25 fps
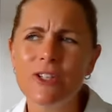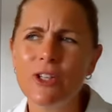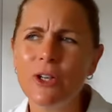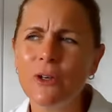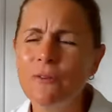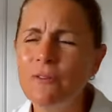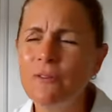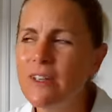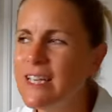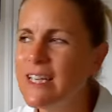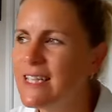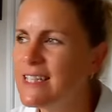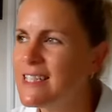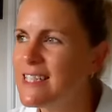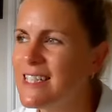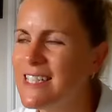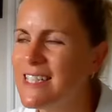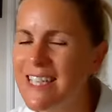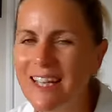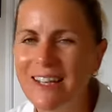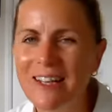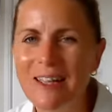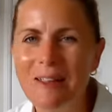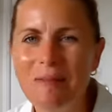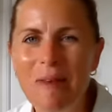Don't forget to
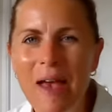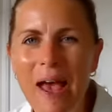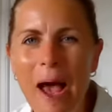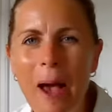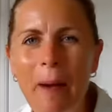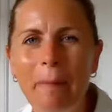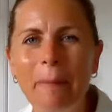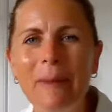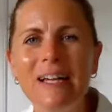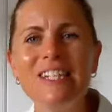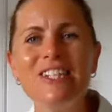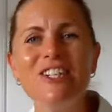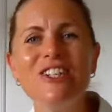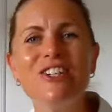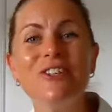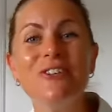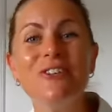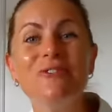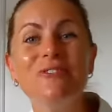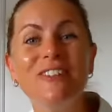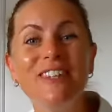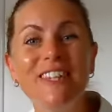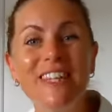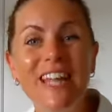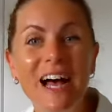tell him how much
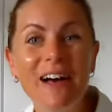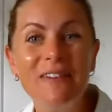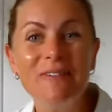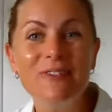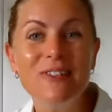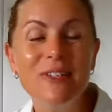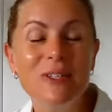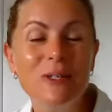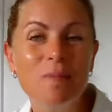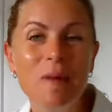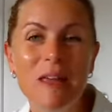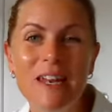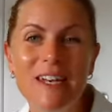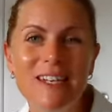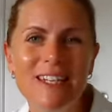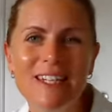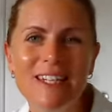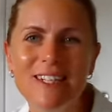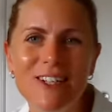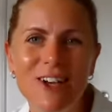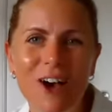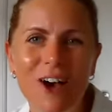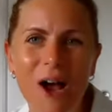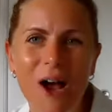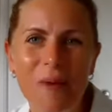you loved
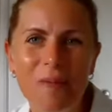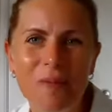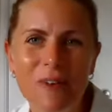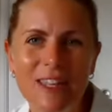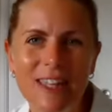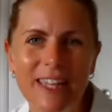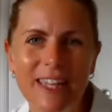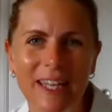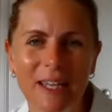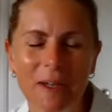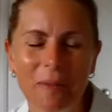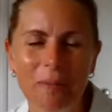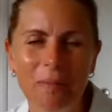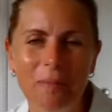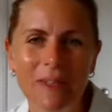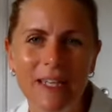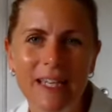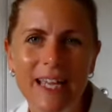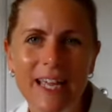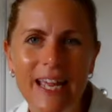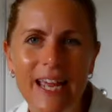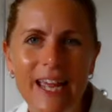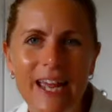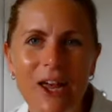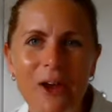spending time with him.
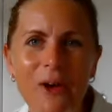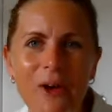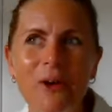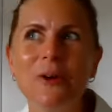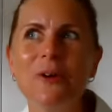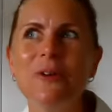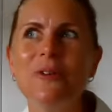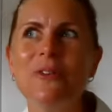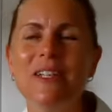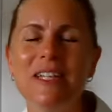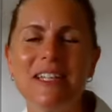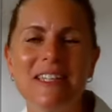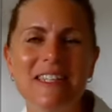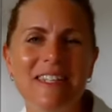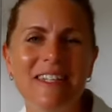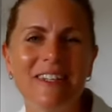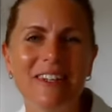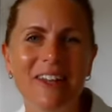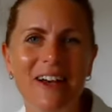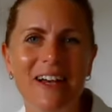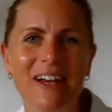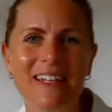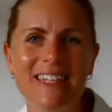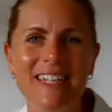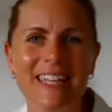Who doesn't
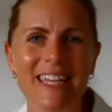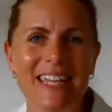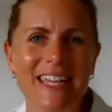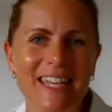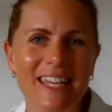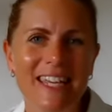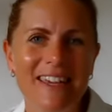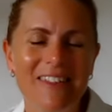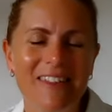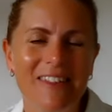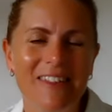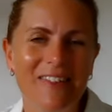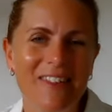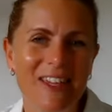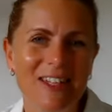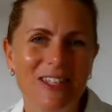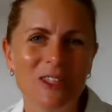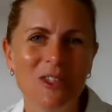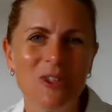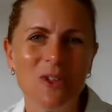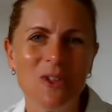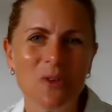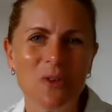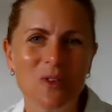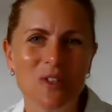like to hear that their
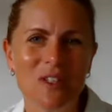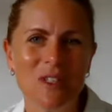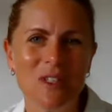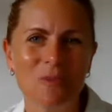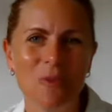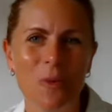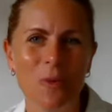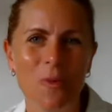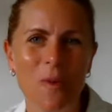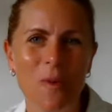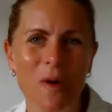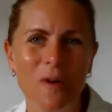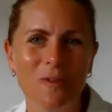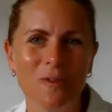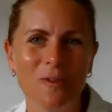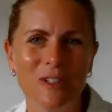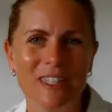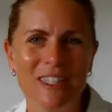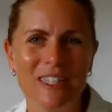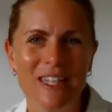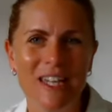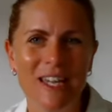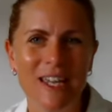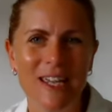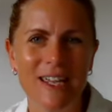stories were well
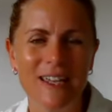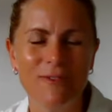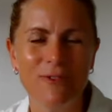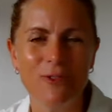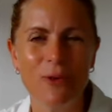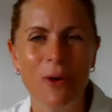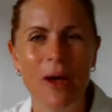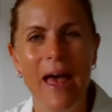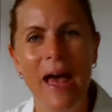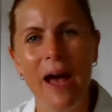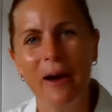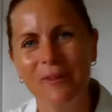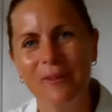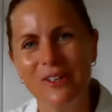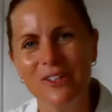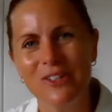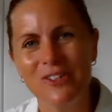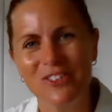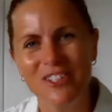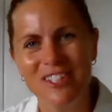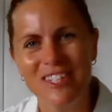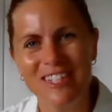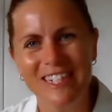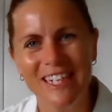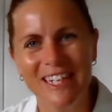received or how
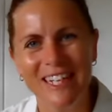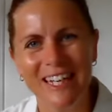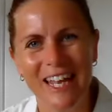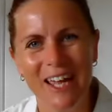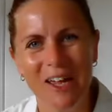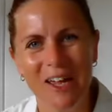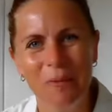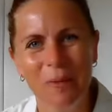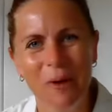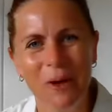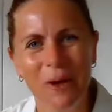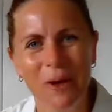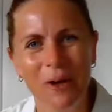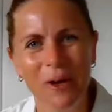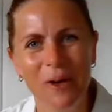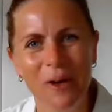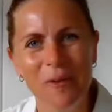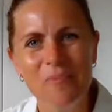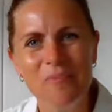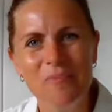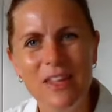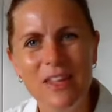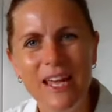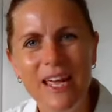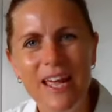interesting they were?
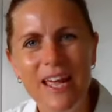